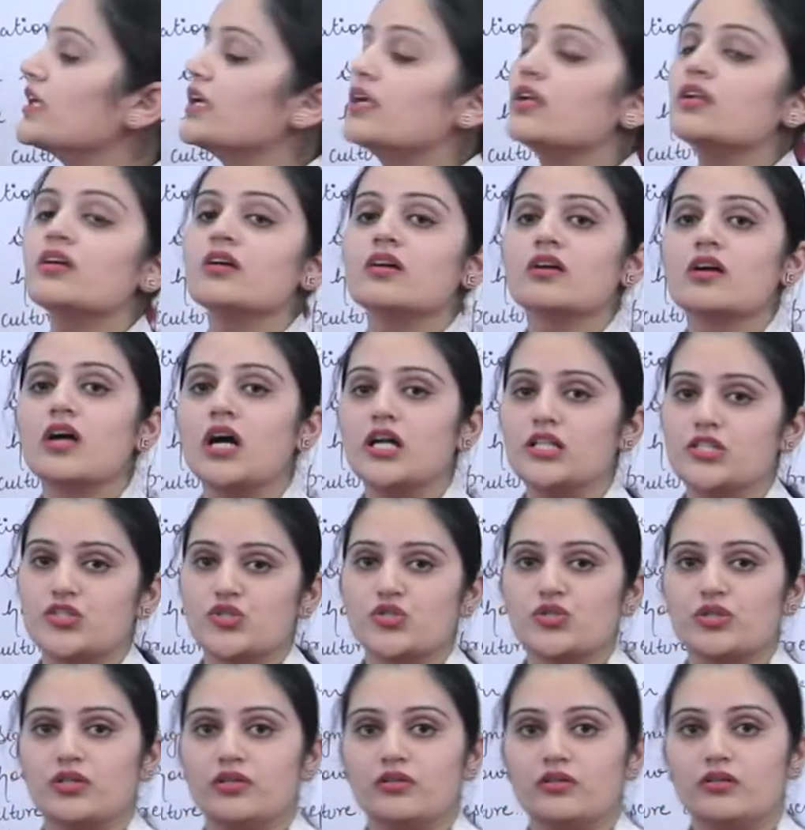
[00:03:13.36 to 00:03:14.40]
and
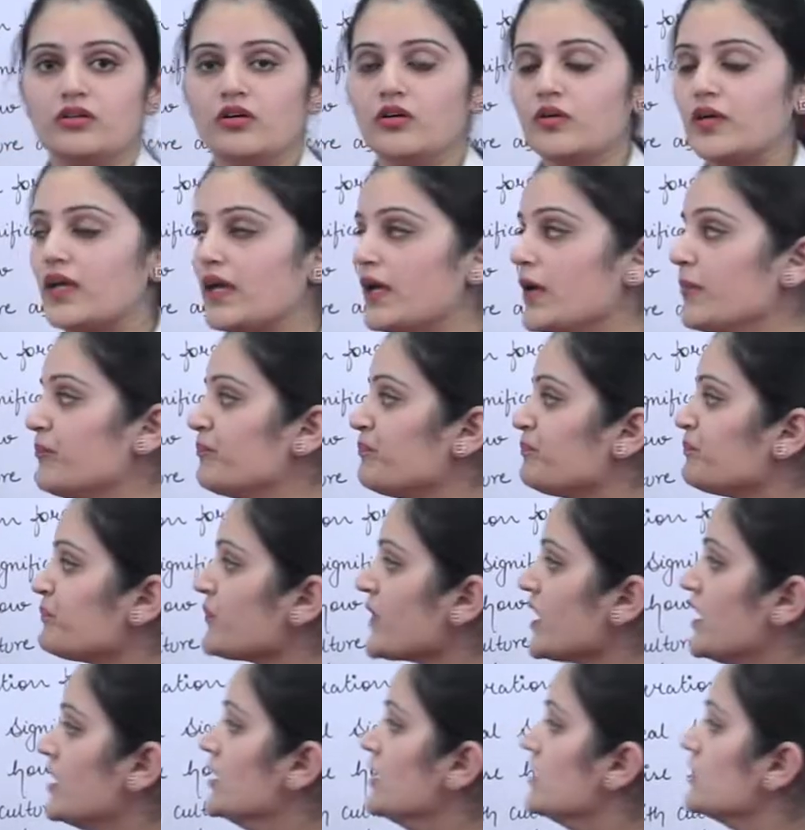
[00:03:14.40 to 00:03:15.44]
culture. Okay.
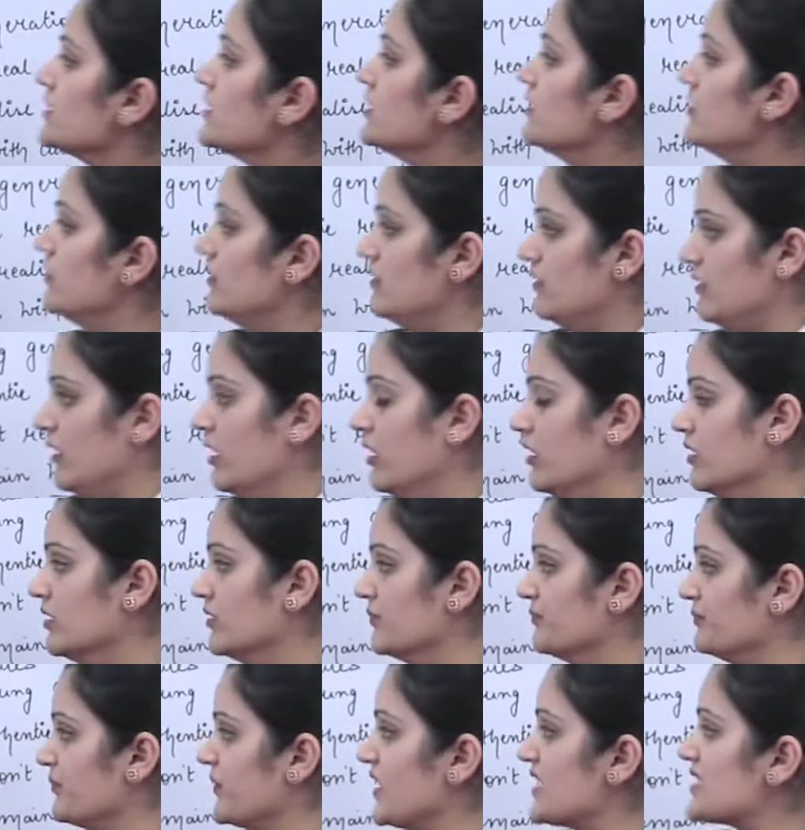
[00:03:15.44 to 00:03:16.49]

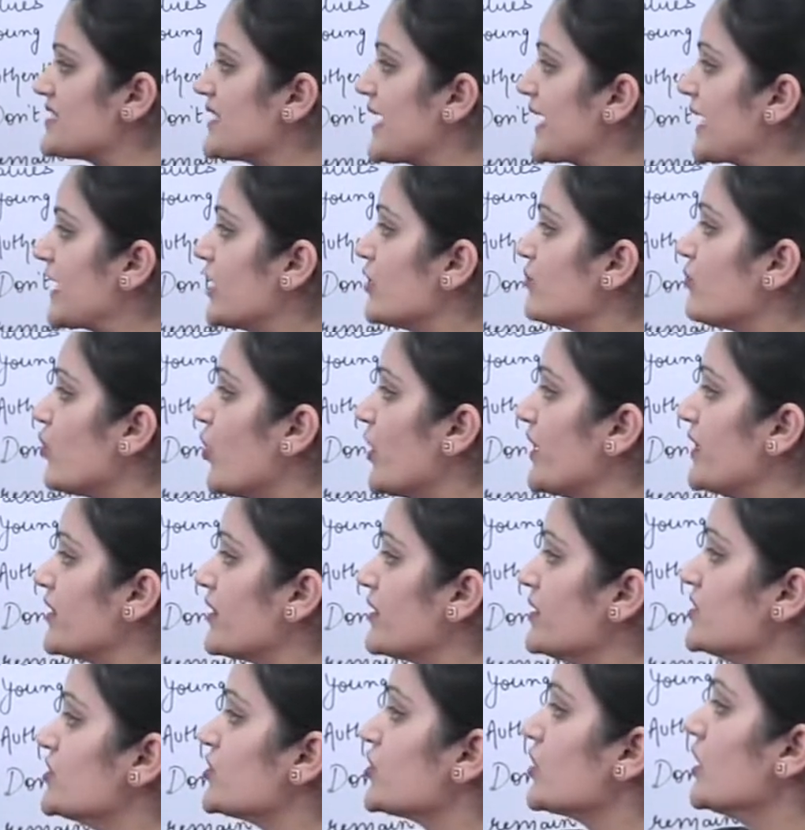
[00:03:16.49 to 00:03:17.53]
The second point
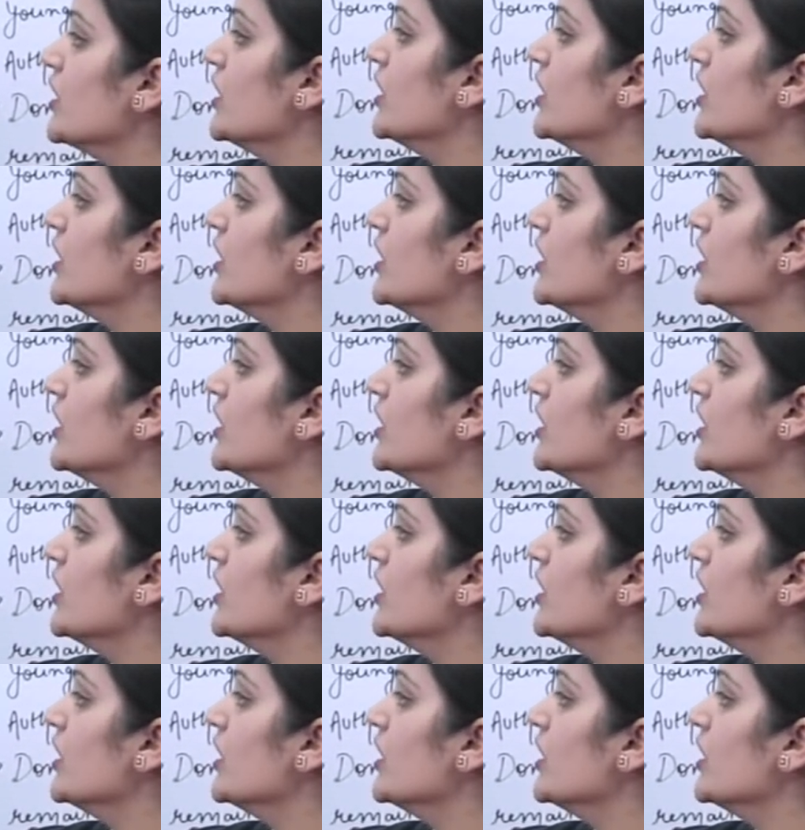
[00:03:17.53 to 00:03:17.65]
is,